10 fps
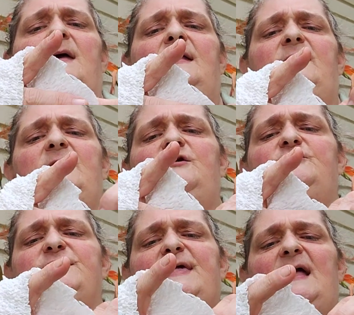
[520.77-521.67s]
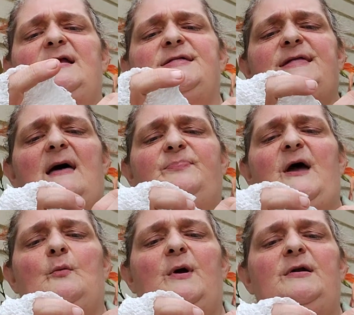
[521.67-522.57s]
And then you just kind of stop
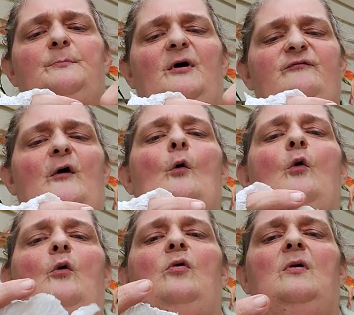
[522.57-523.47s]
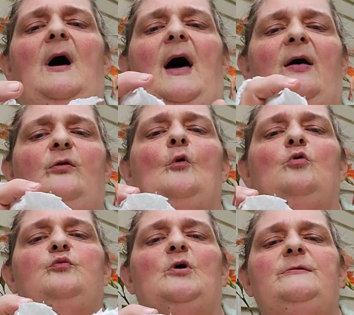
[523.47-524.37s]
that right above the hole on the
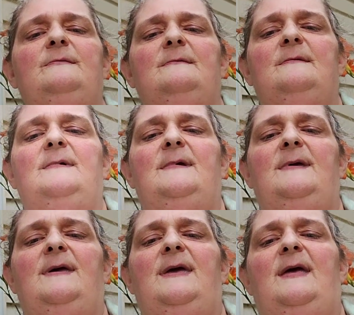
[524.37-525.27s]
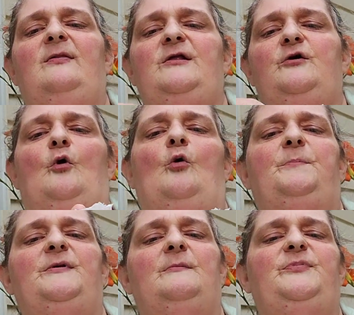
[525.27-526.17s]
old one. And then you
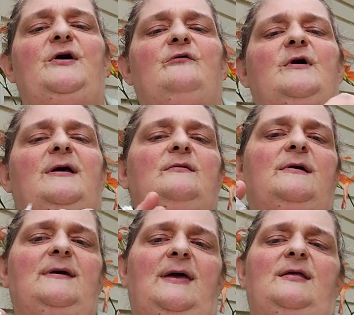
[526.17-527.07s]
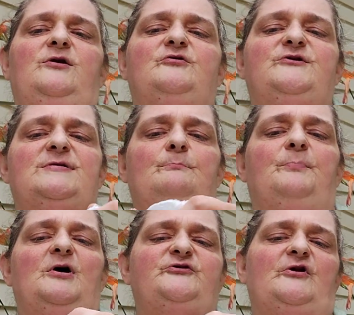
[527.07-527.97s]
open up the other end, and you just
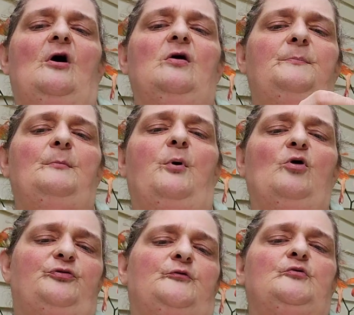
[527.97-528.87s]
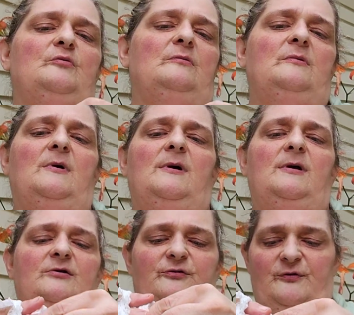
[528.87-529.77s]
bunch it all up and pull it through
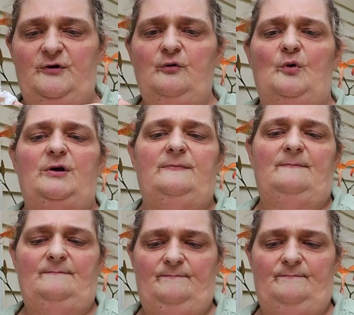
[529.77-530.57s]
to the new one.